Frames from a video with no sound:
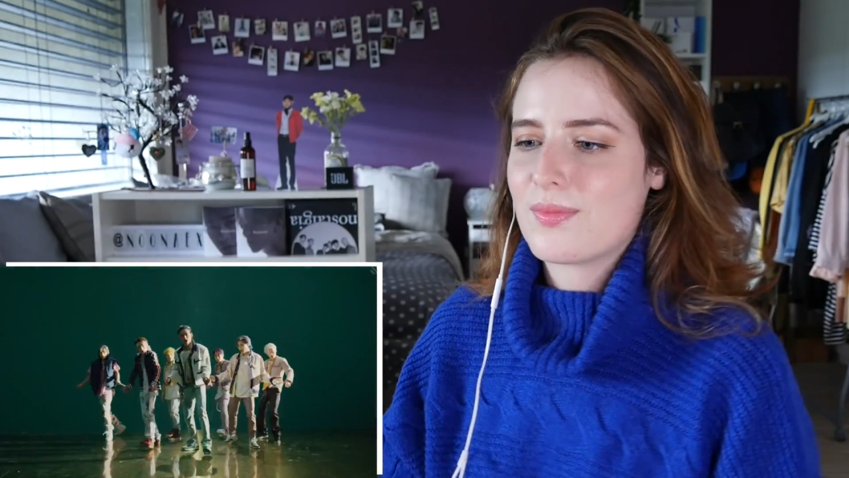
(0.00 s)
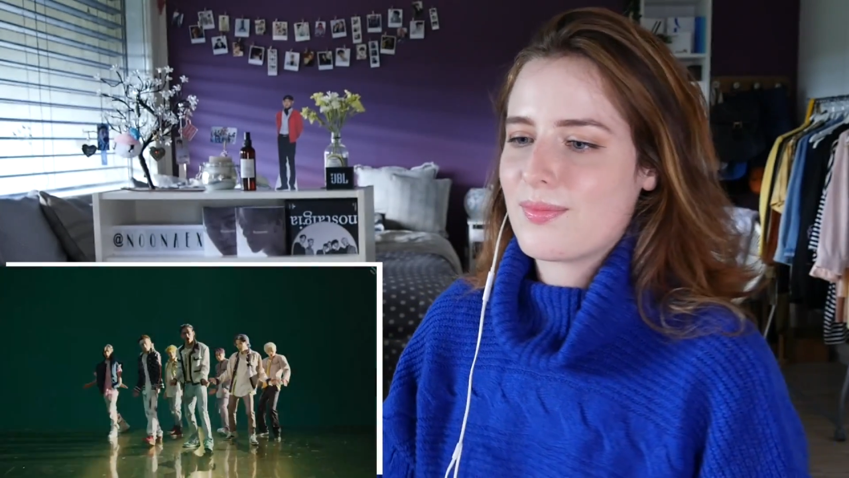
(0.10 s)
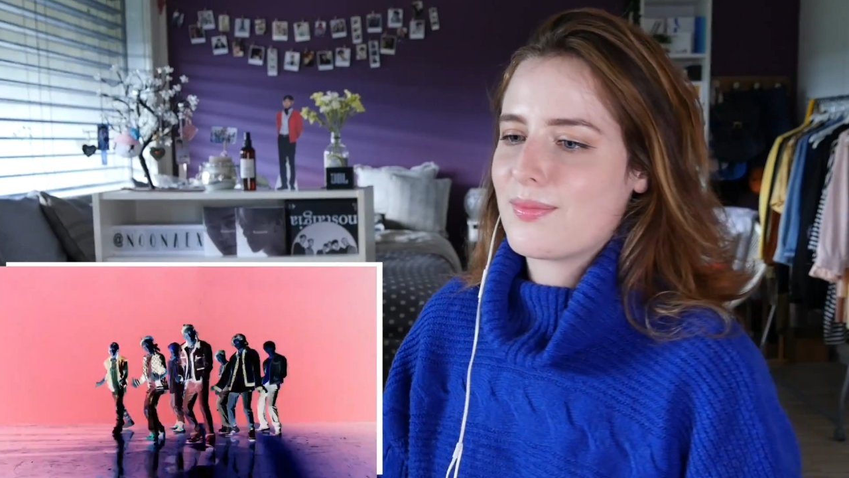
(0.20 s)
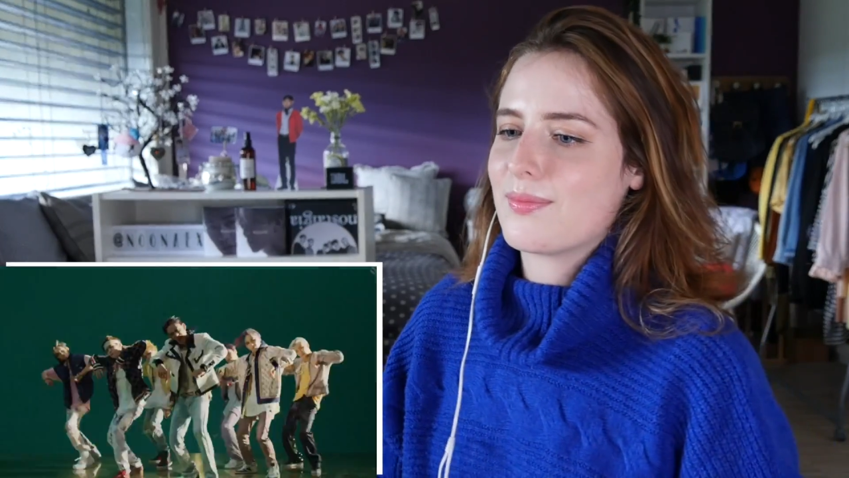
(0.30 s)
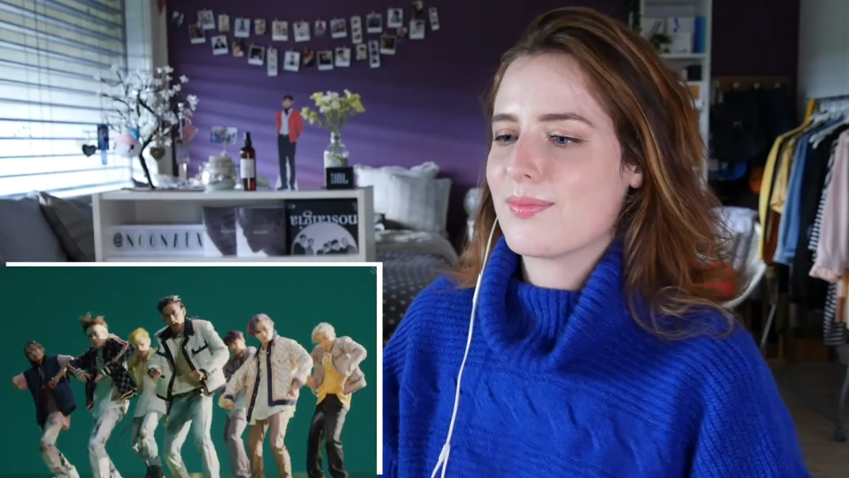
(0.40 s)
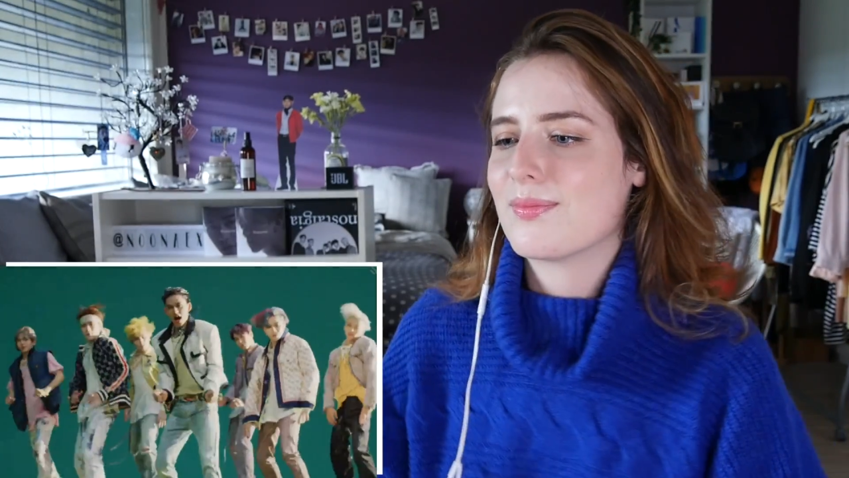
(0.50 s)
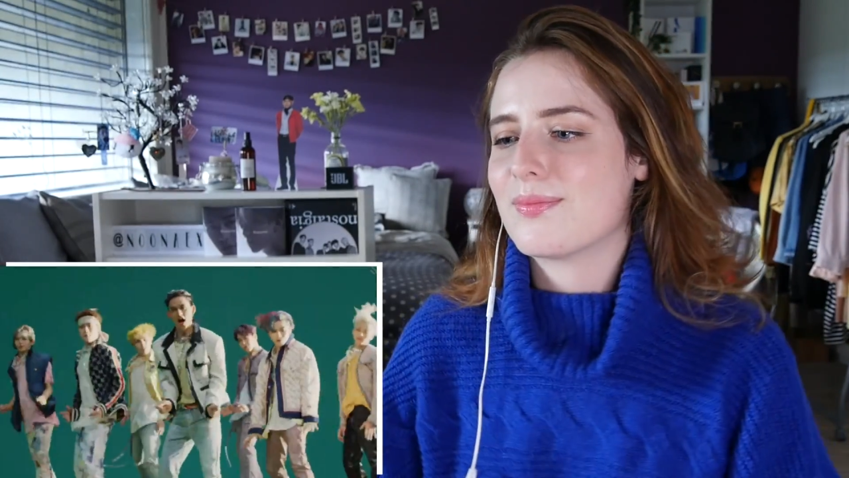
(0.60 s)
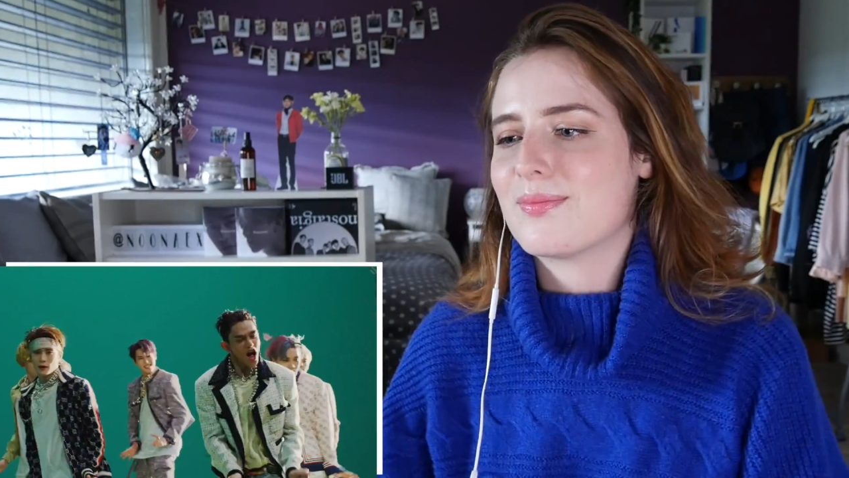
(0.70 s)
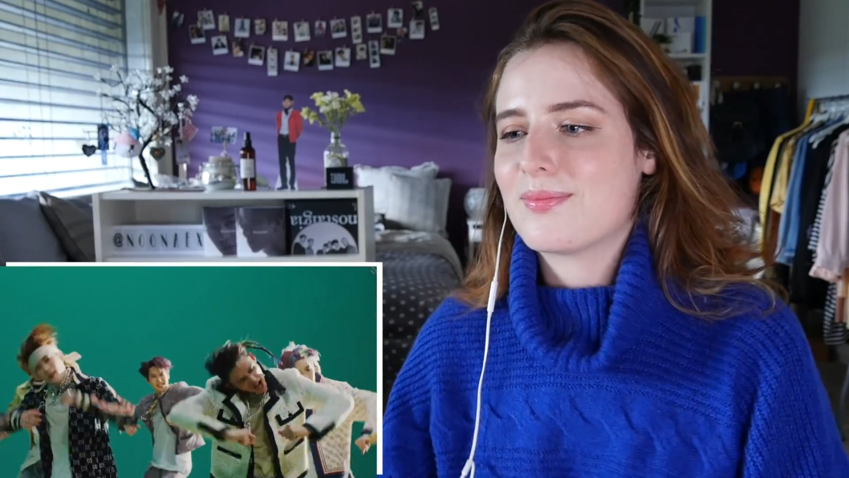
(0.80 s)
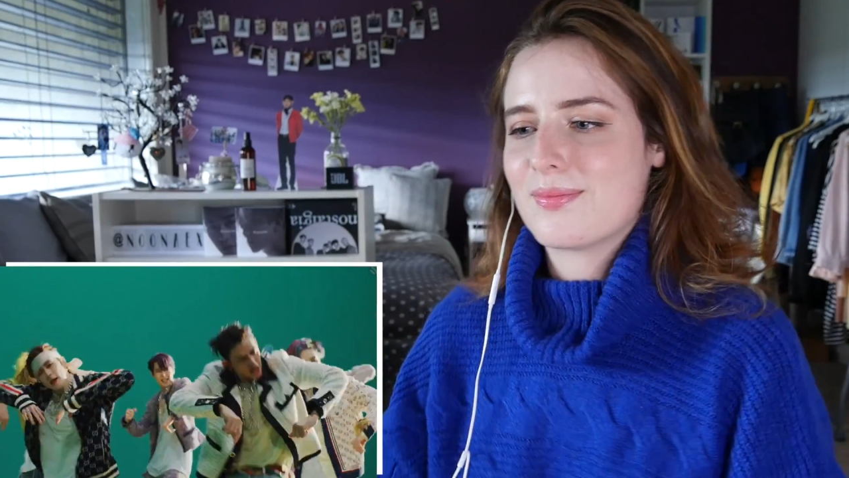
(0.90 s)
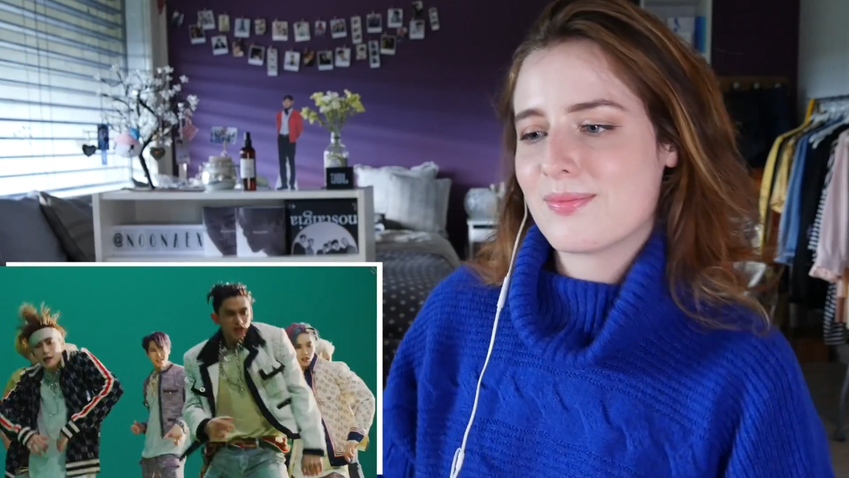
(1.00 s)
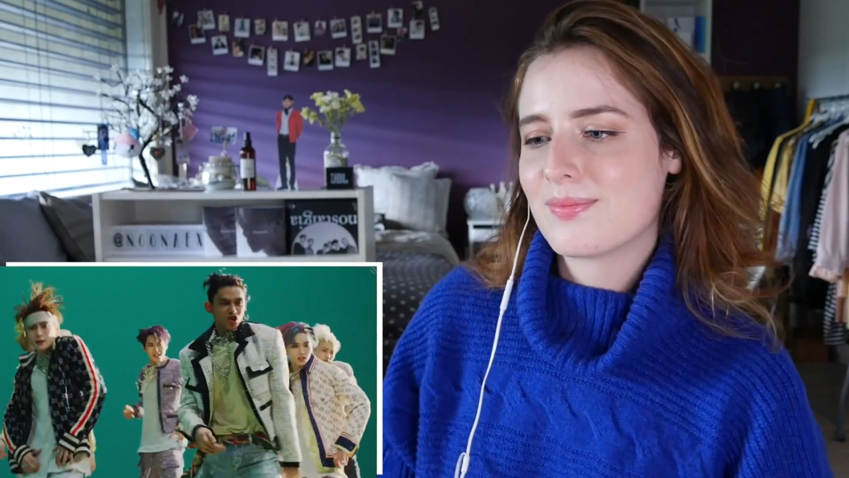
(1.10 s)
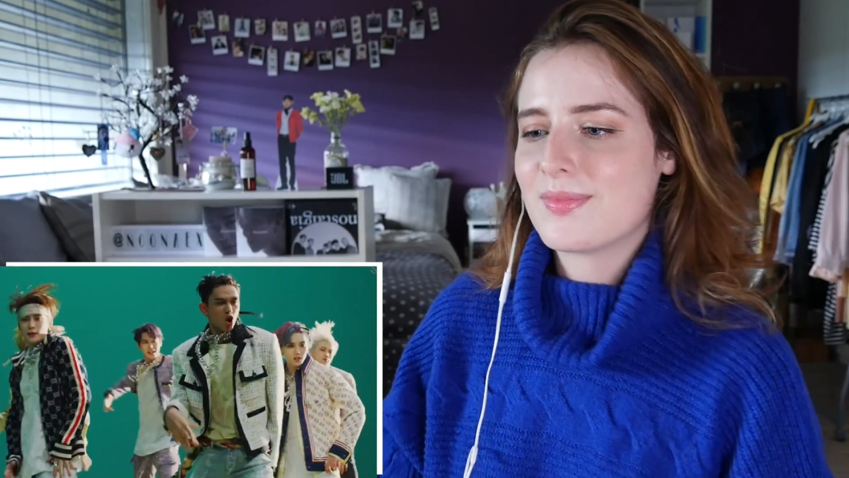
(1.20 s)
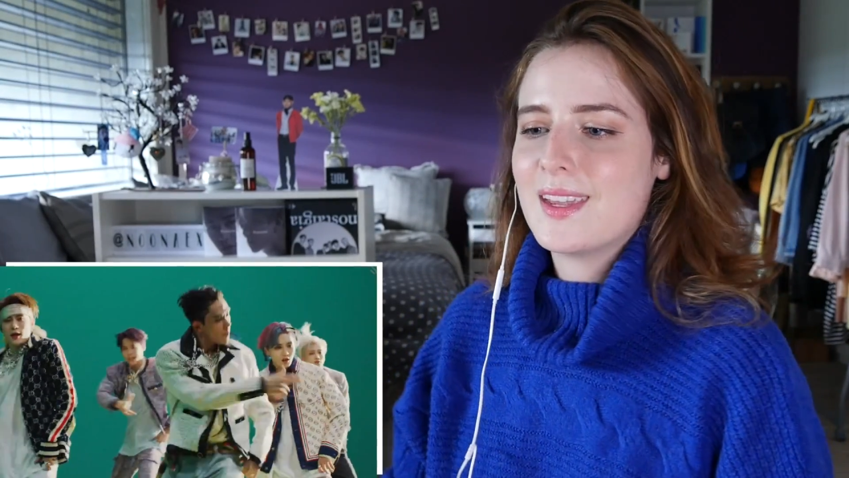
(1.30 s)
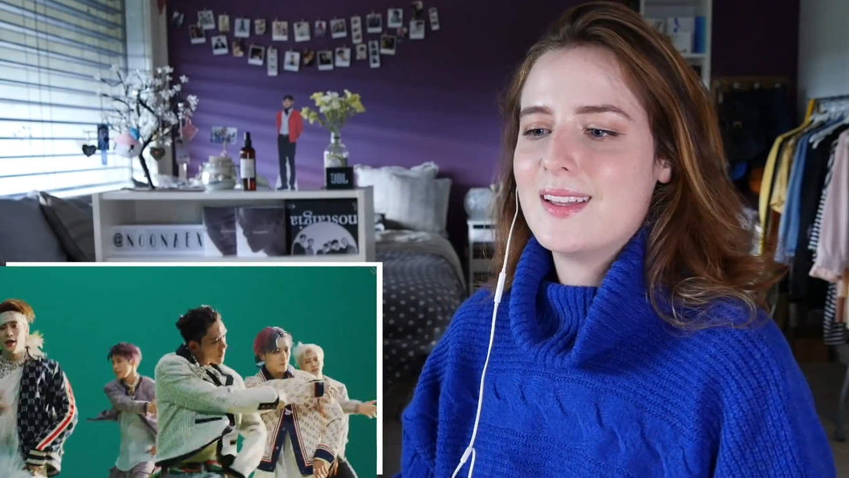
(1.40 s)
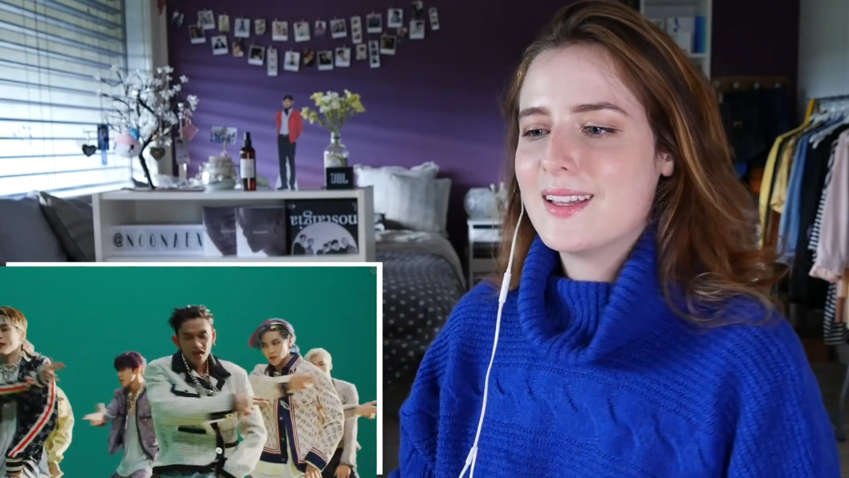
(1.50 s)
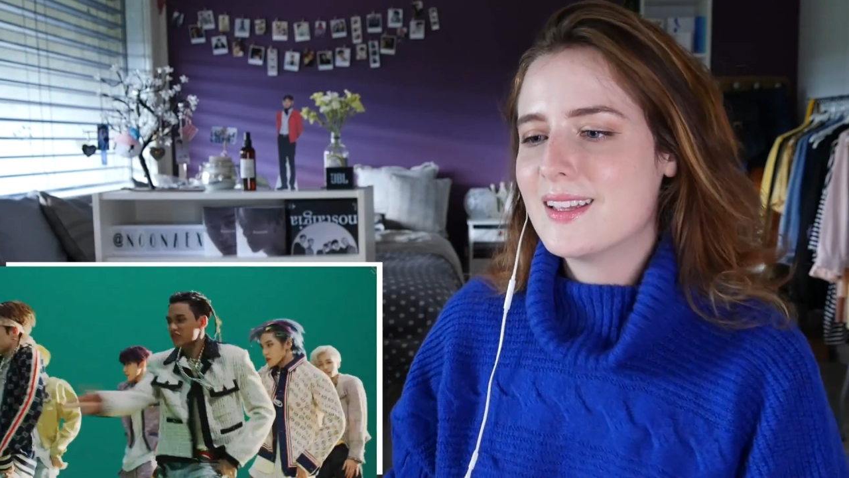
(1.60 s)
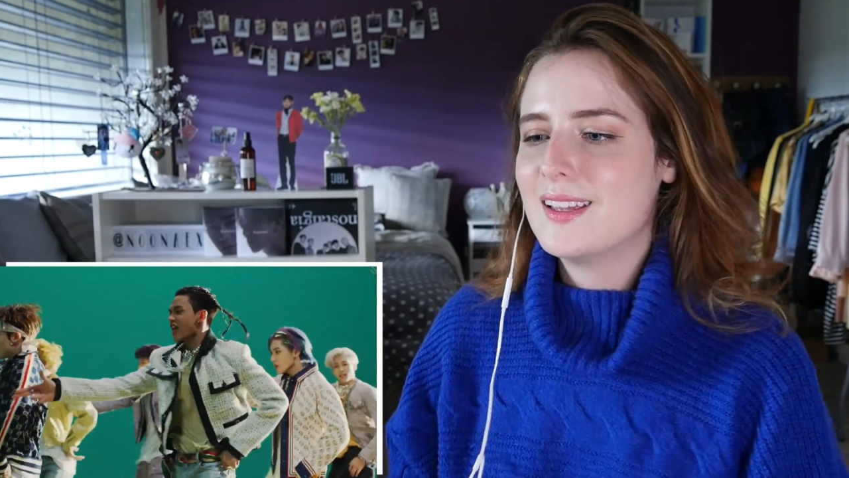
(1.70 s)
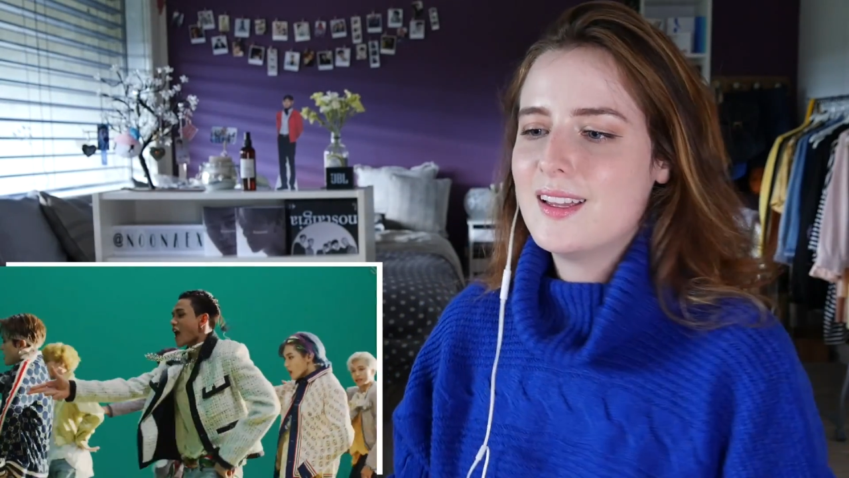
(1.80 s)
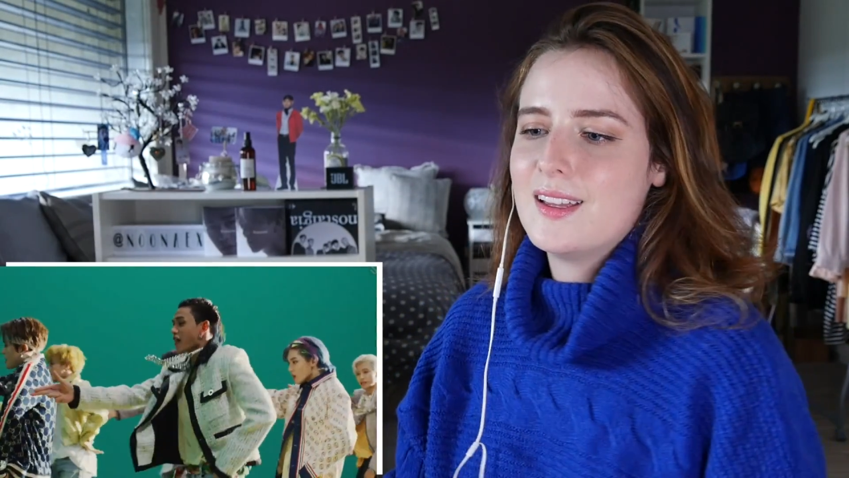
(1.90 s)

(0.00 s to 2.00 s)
up. Something like